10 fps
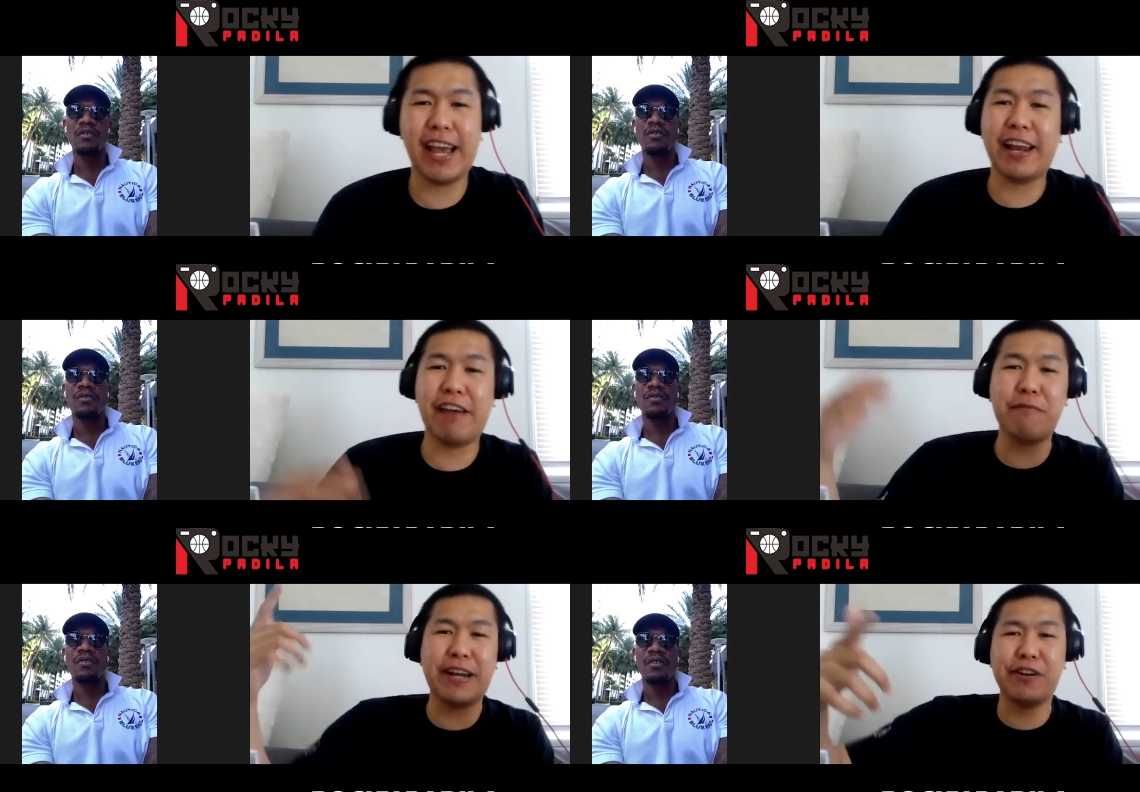Speaker 1: And
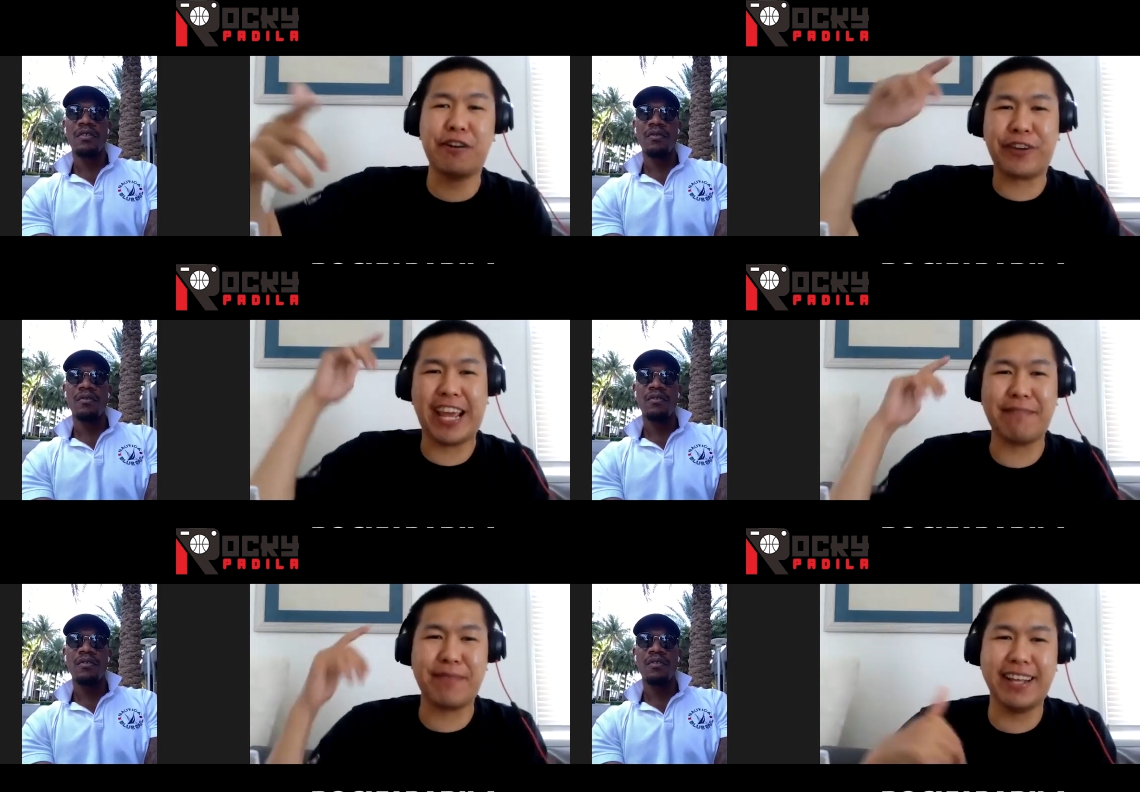everybody, don't
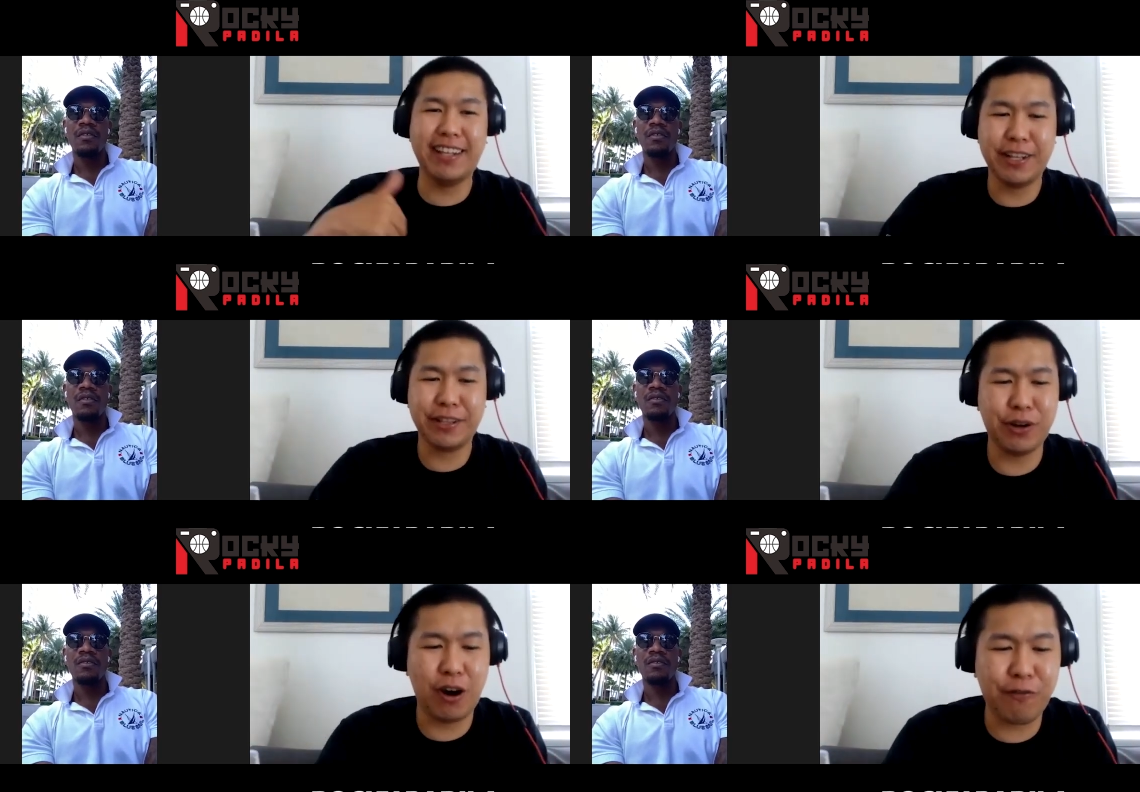forget, man,
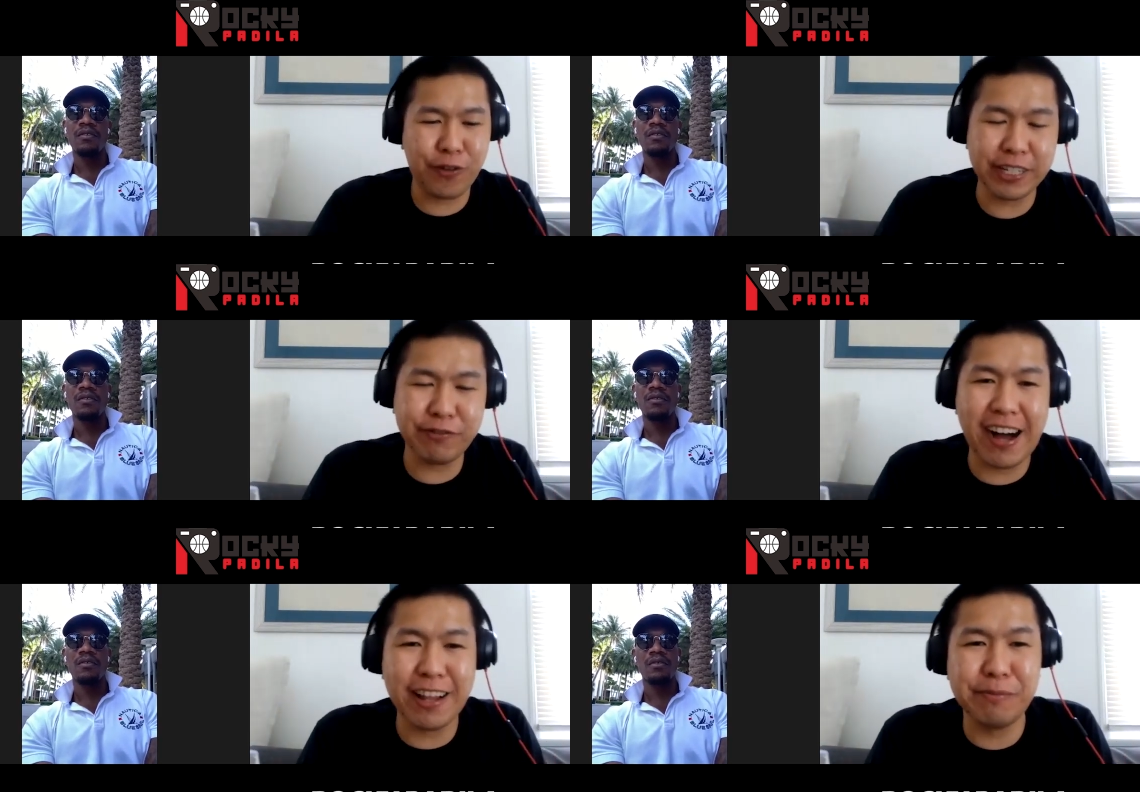to of course
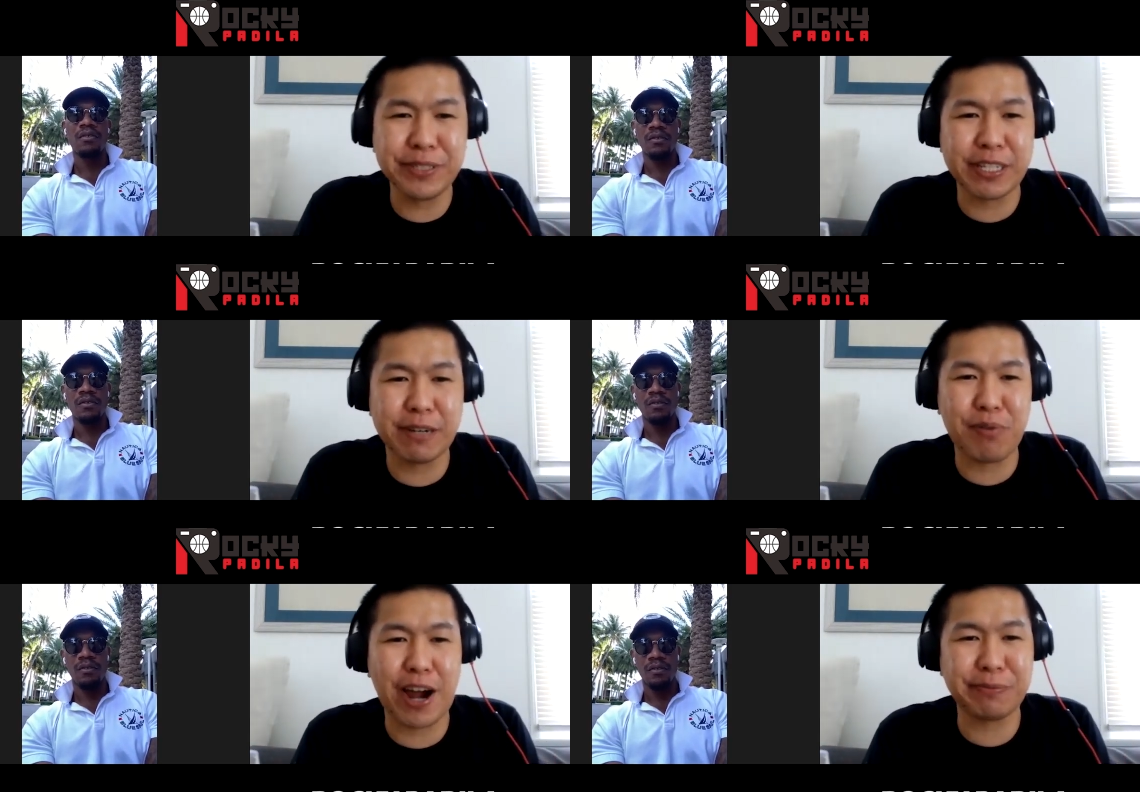follow Mister
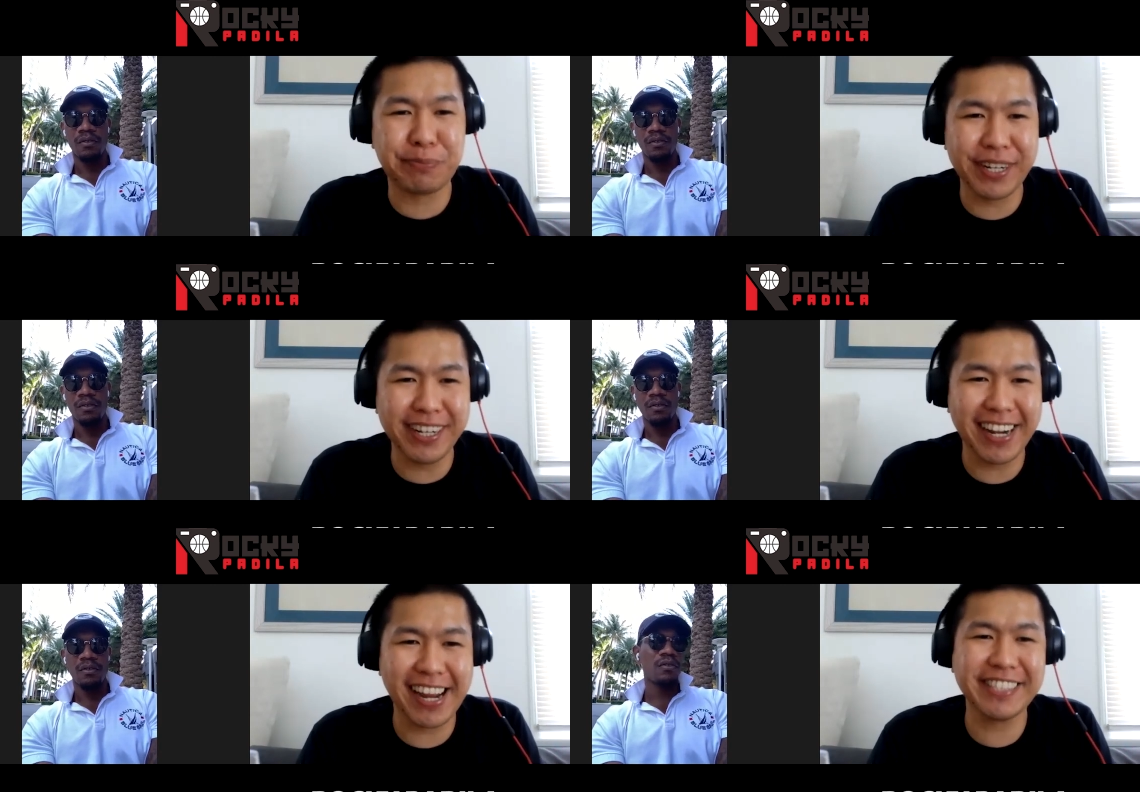
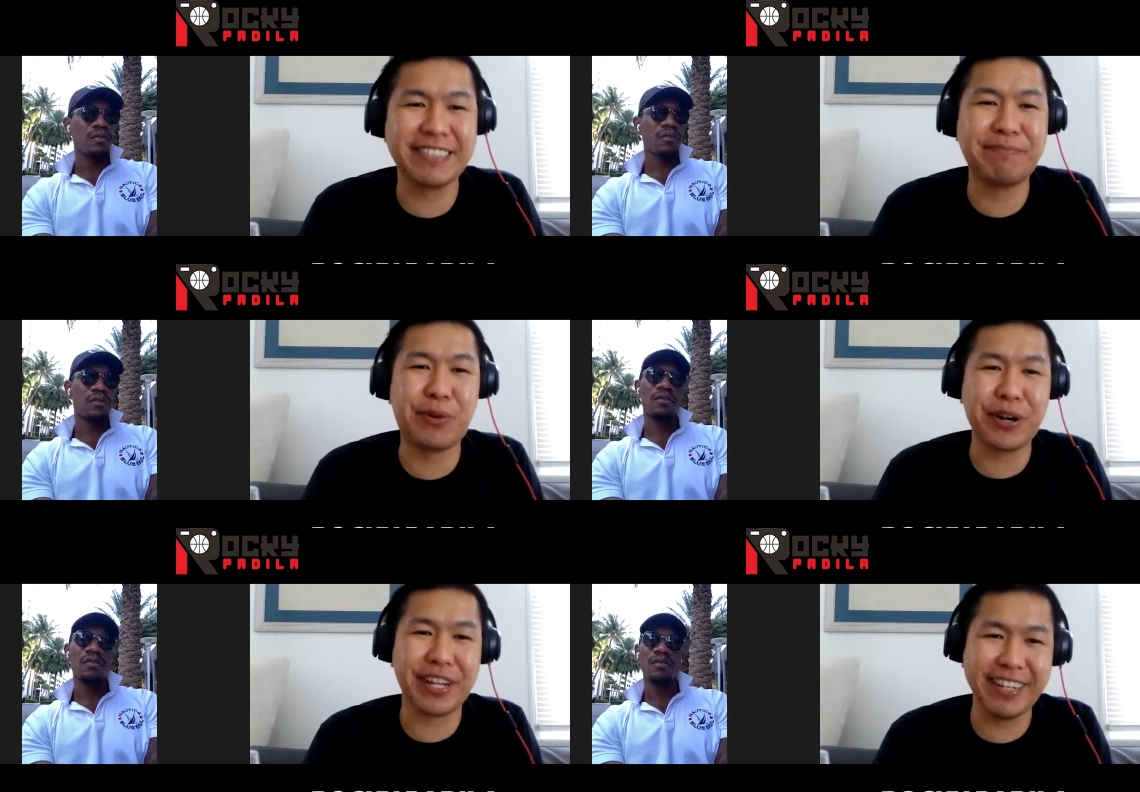Prosper and
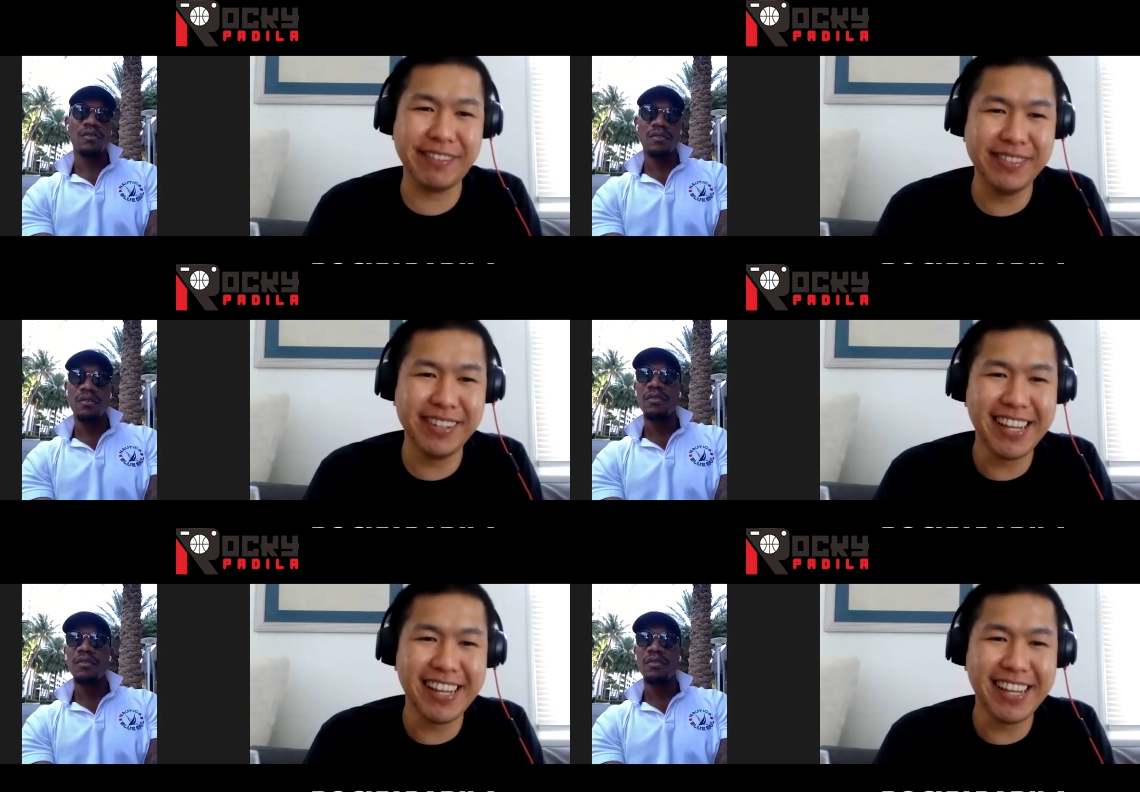support him.